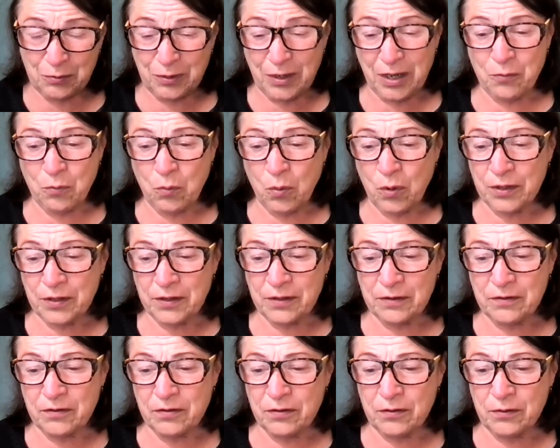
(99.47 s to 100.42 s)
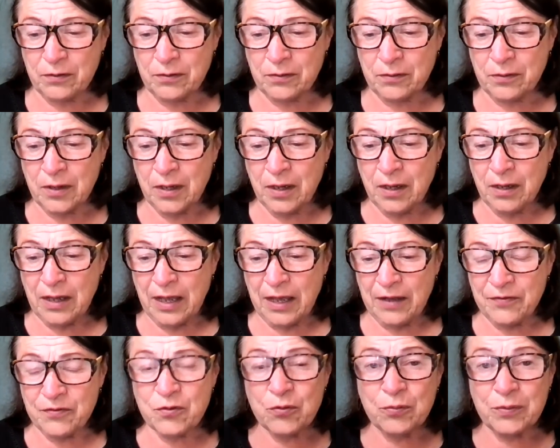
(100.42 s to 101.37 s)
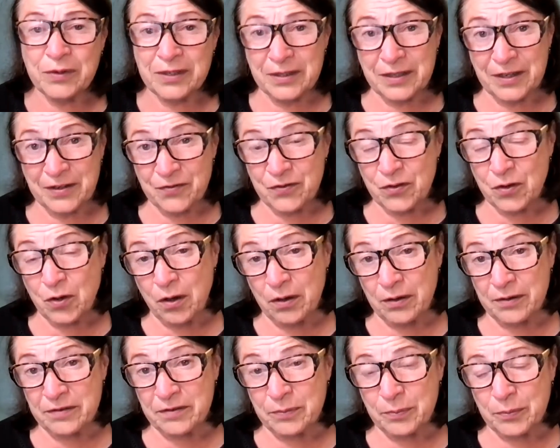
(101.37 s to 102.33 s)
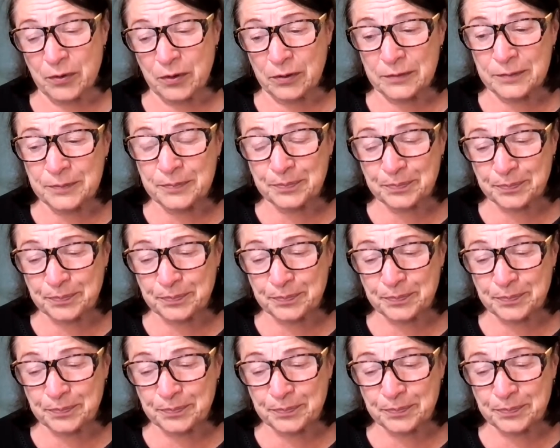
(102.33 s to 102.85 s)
I wanted to, after we left the hospital,